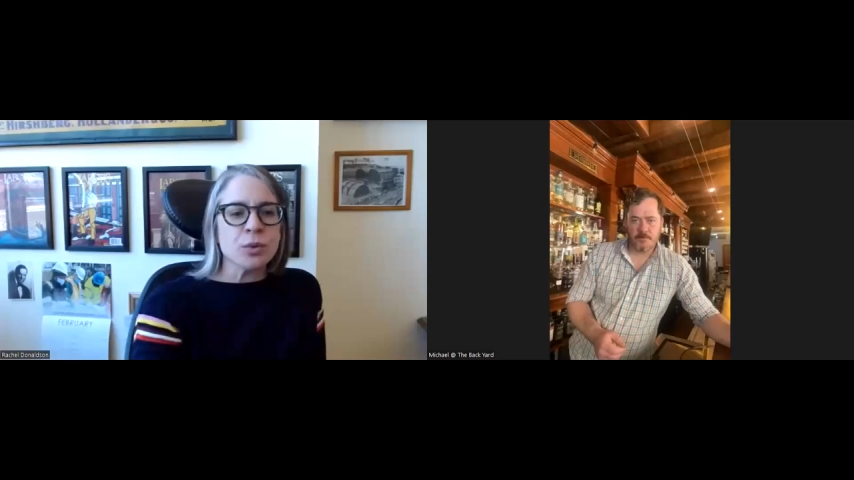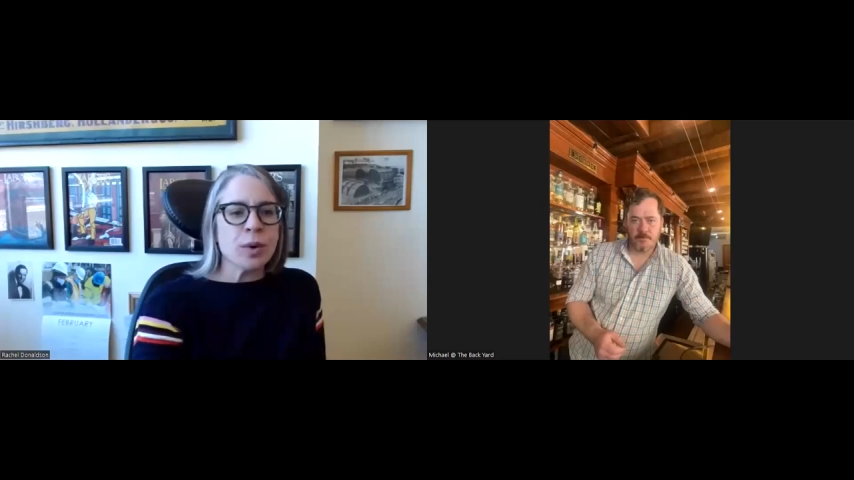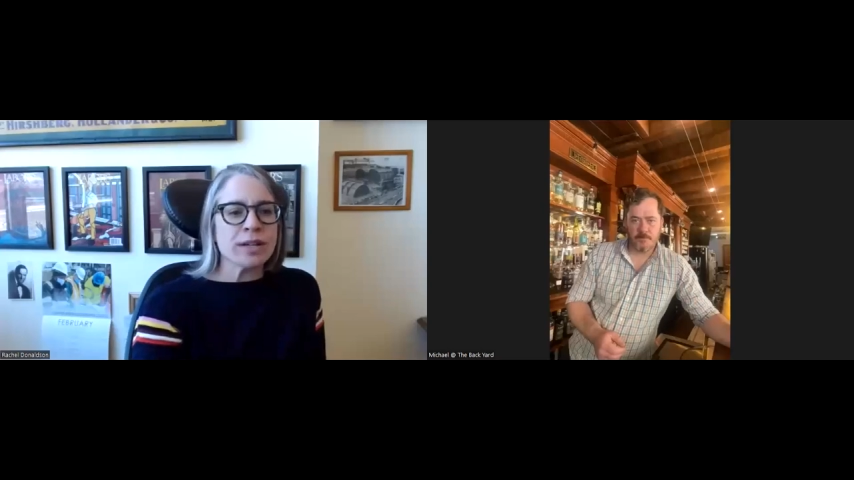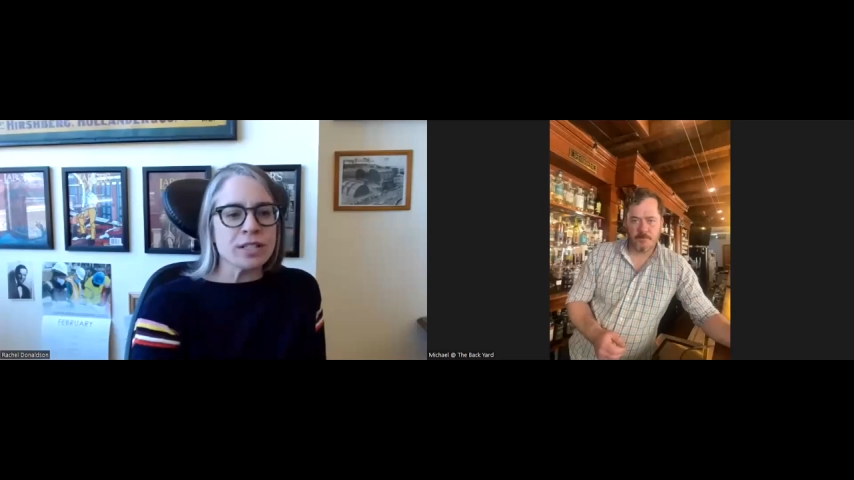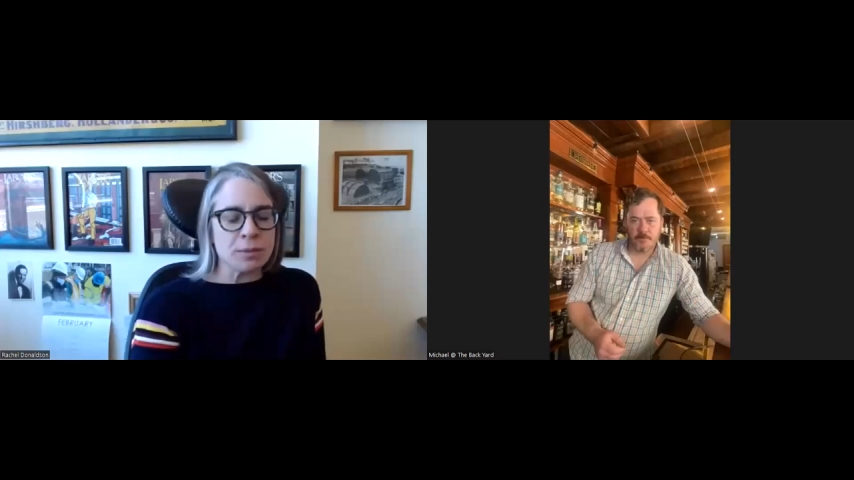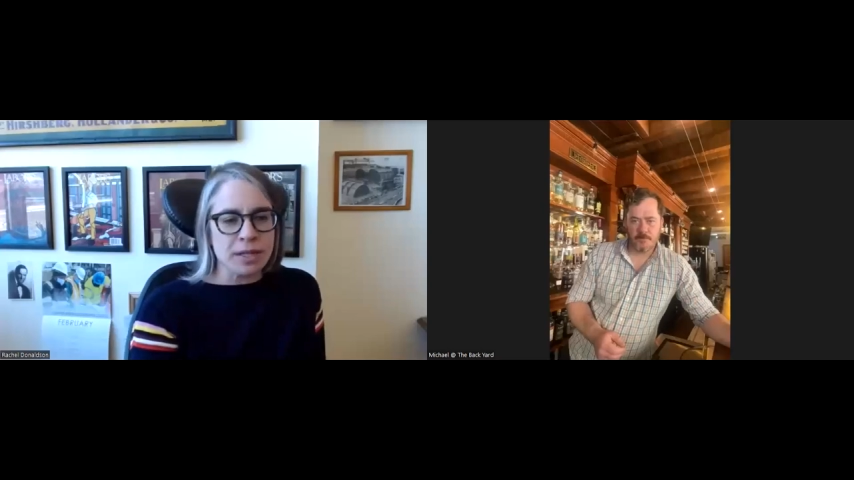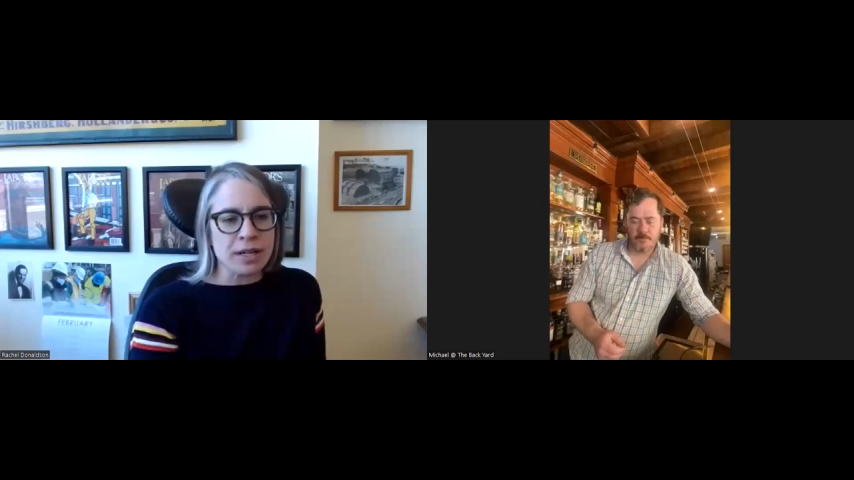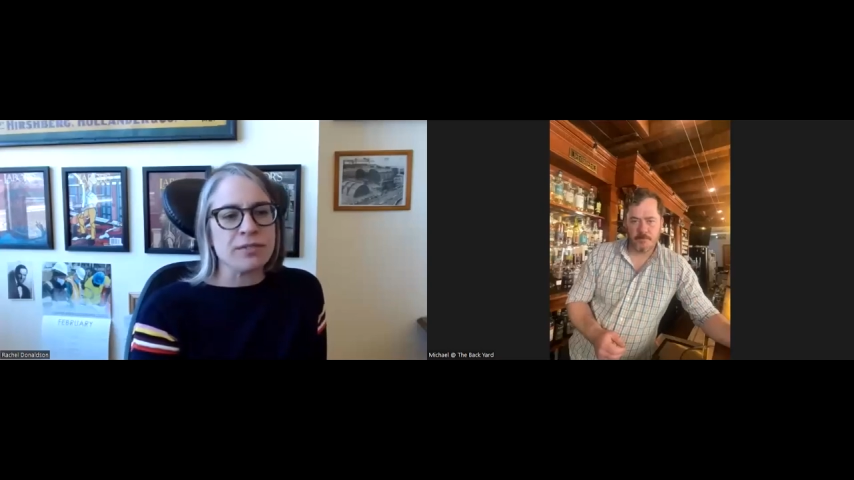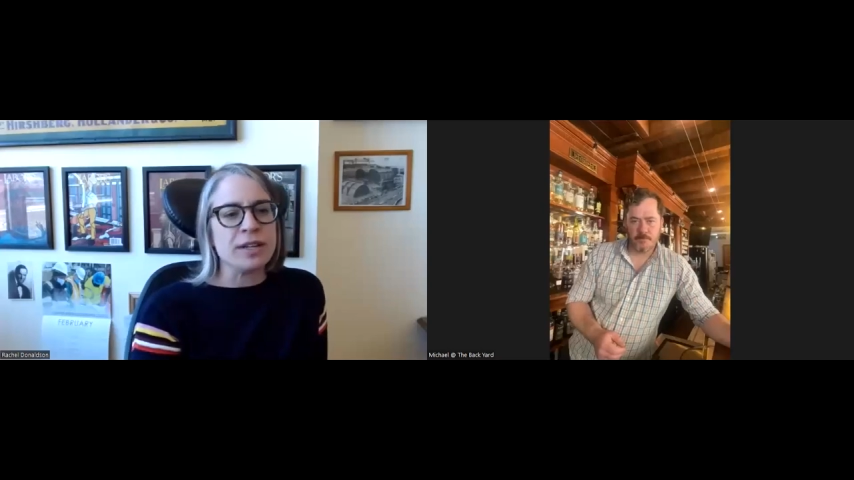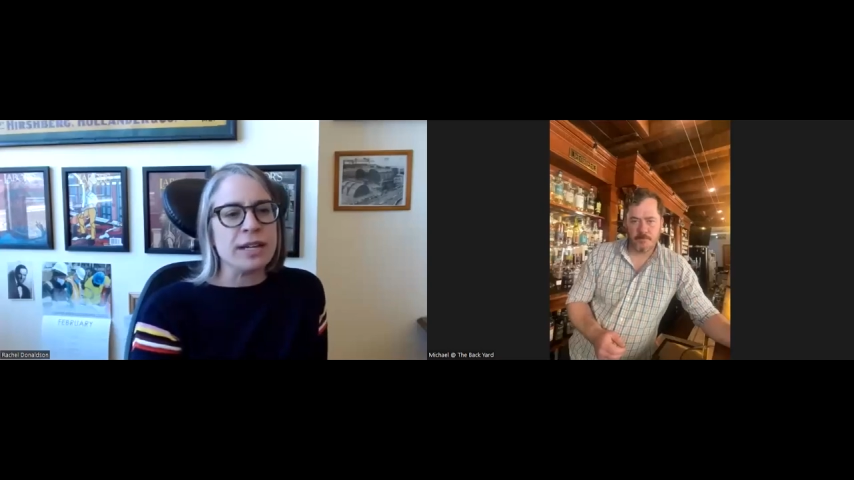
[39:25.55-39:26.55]
you wanted to be
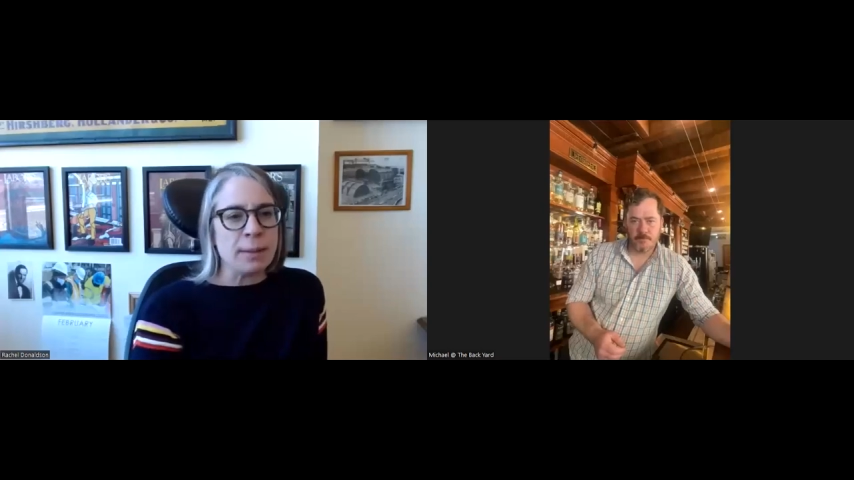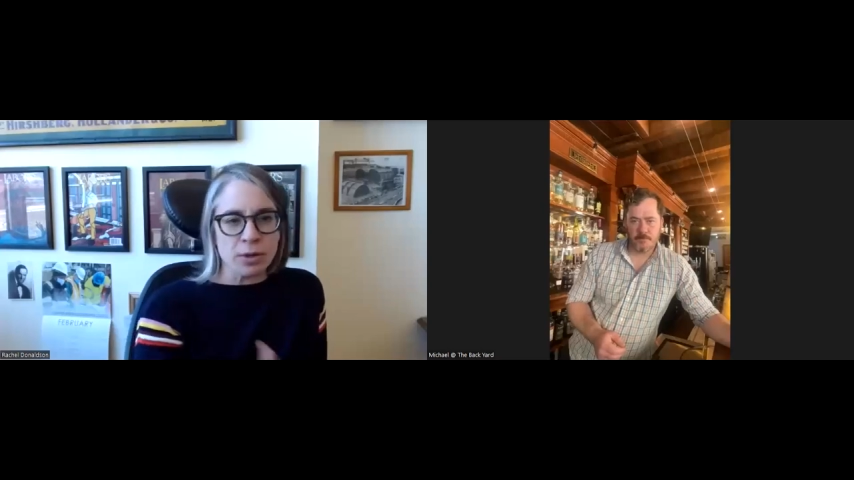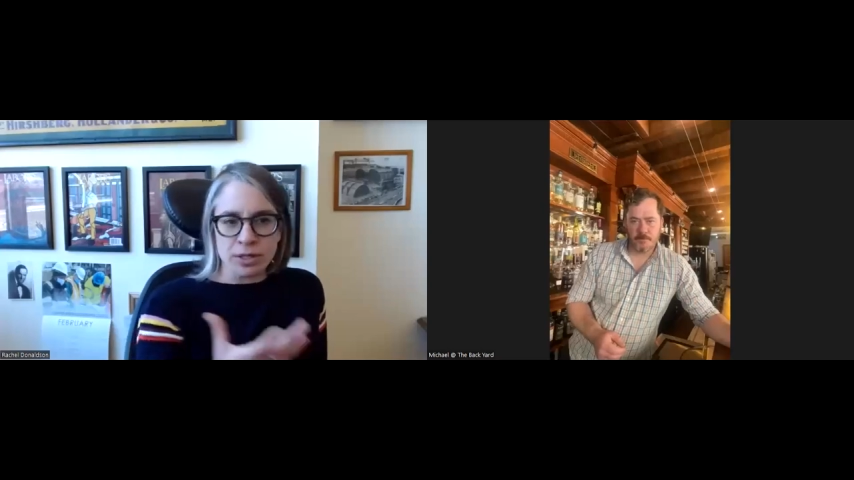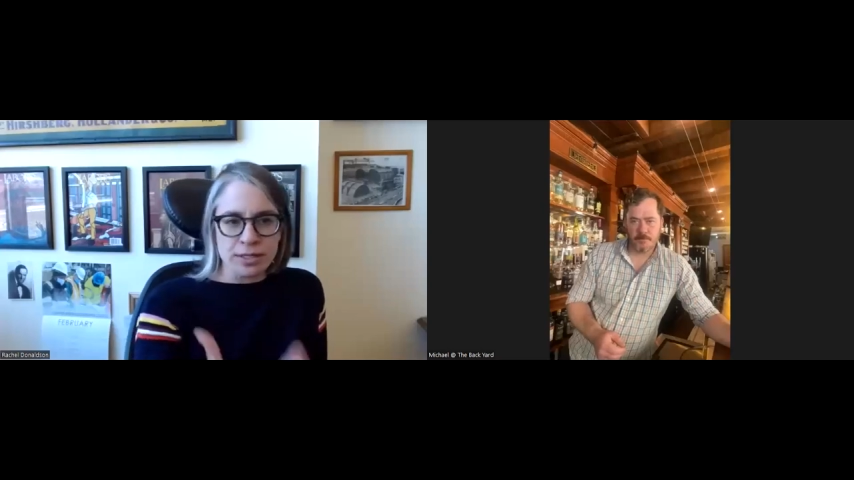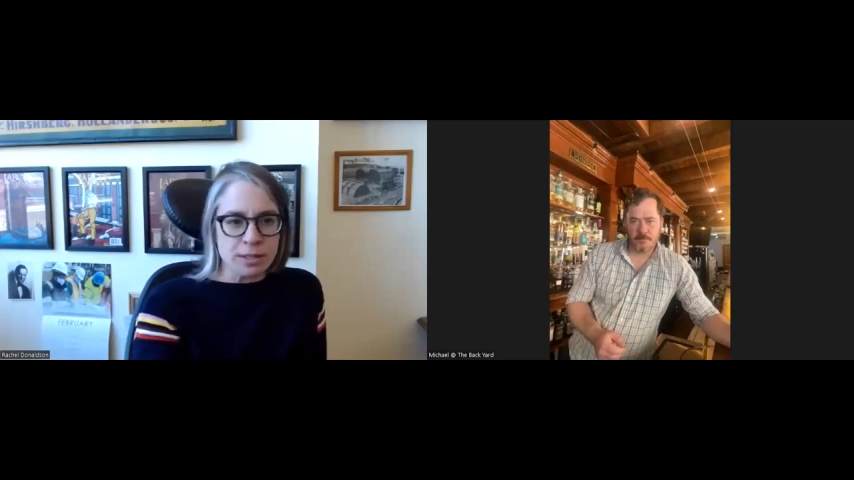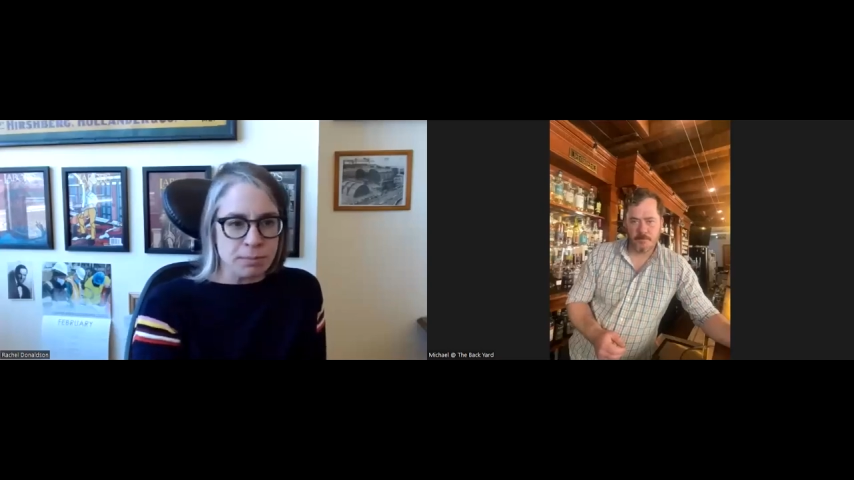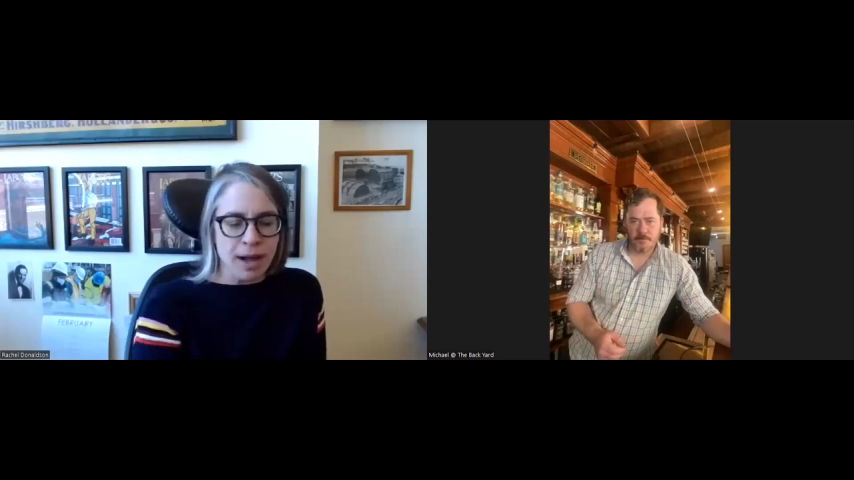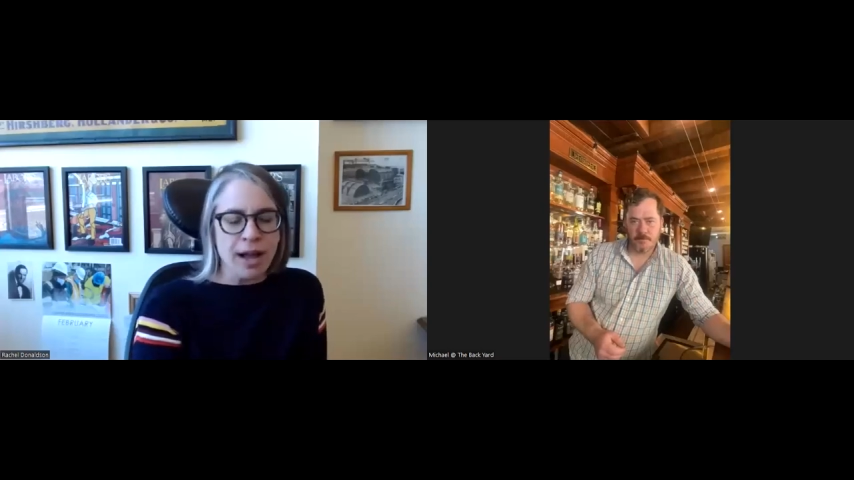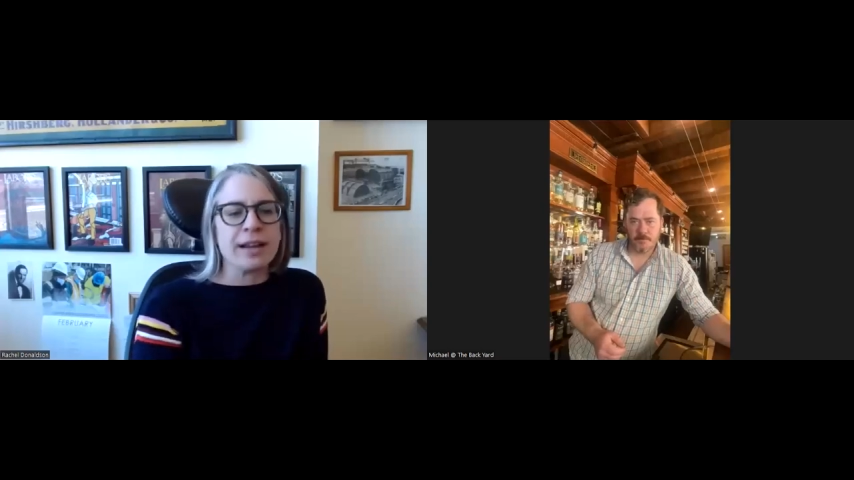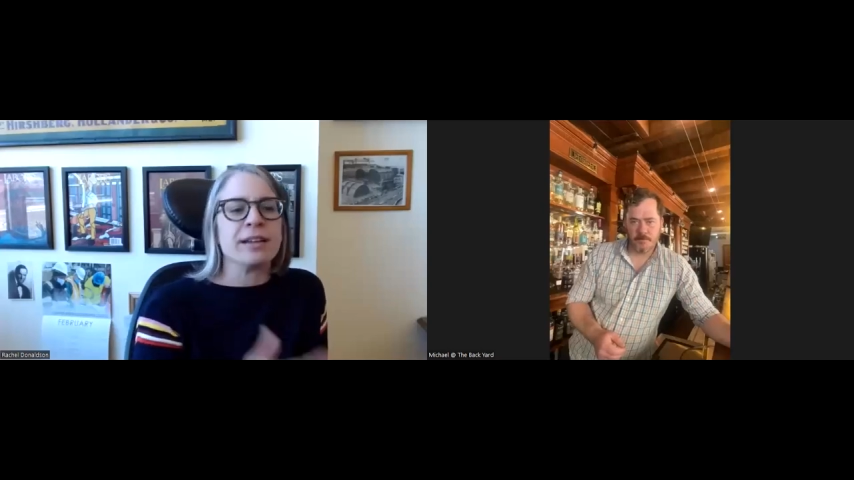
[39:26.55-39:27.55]
kind of a neighborhood spot